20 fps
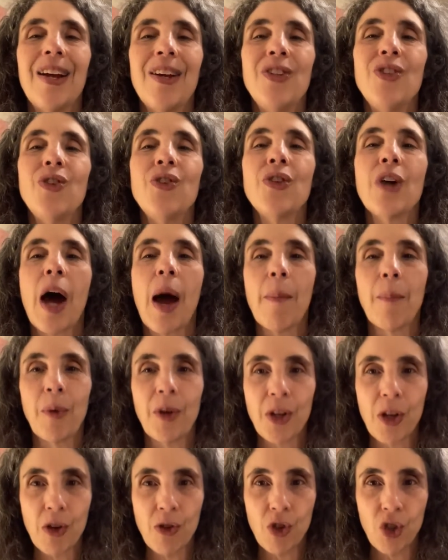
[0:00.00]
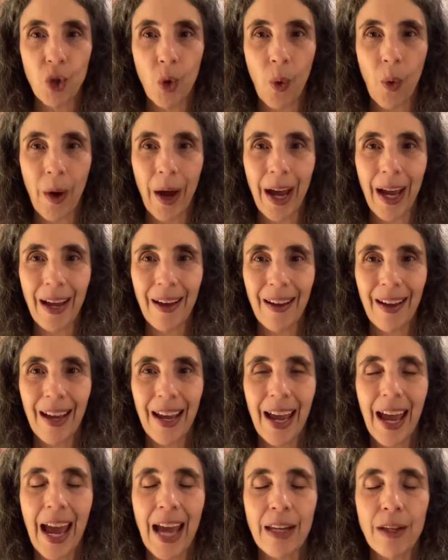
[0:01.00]
do not bring you joy
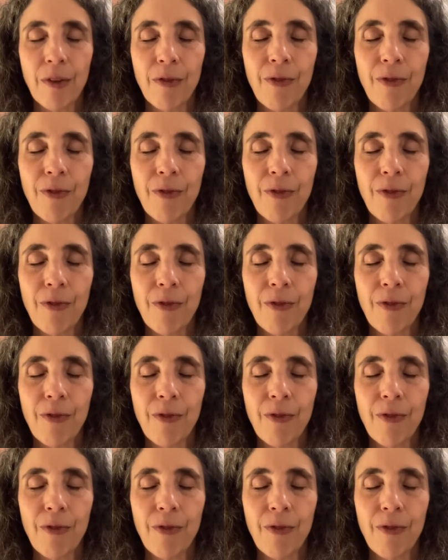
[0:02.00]
and to